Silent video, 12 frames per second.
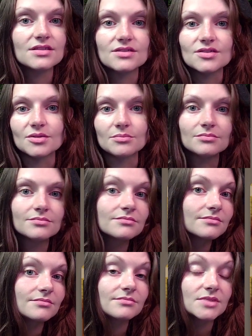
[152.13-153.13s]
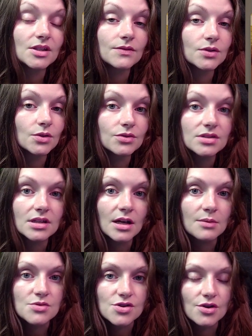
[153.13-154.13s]
some difficulty,
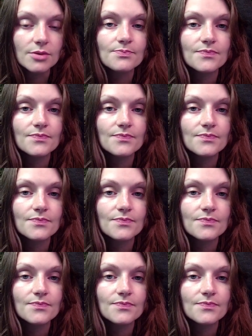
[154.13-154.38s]
I'm sure.